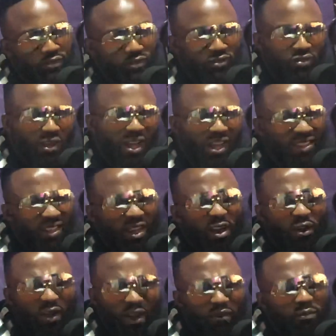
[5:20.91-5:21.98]
So I think
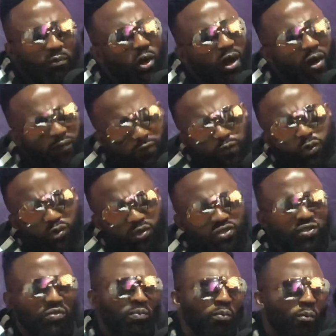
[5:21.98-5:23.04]
I'll have more, I'll
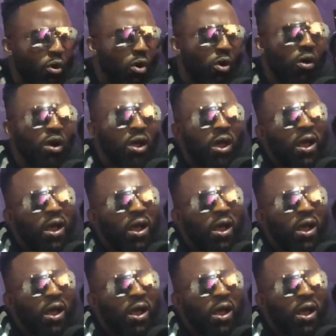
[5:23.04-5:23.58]
focus more.